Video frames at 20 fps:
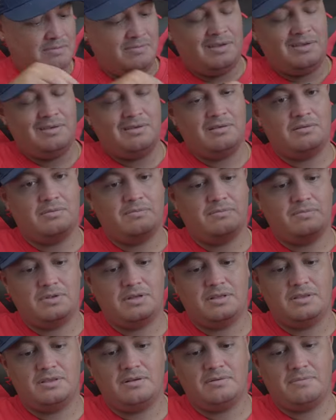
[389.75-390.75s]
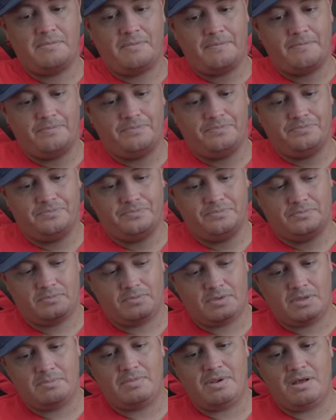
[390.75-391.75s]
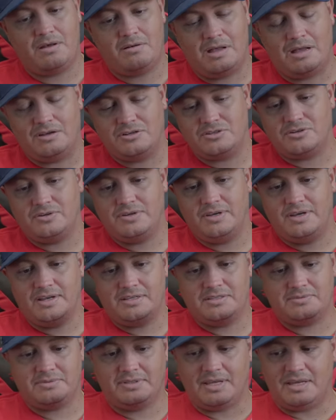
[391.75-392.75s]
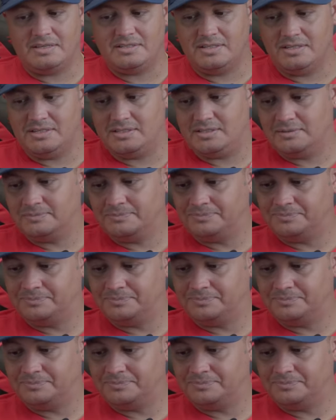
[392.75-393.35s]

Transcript: Eh, nothing. But I'll show you guys what that says.